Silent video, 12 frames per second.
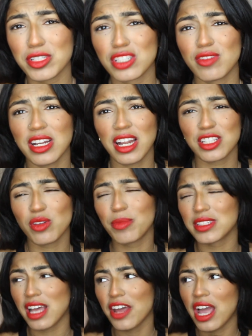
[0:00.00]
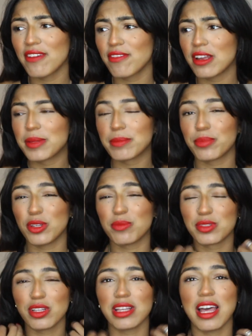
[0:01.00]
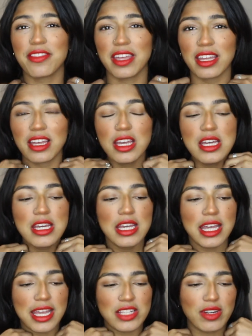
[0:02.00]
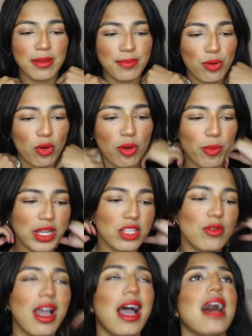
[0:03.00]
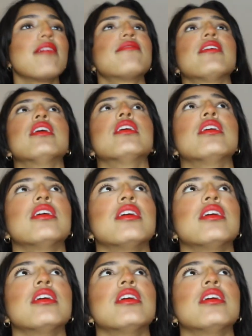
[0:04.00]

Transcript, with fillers: it, which is really nice because I don't have very big boobs. So I think it is really important when you have.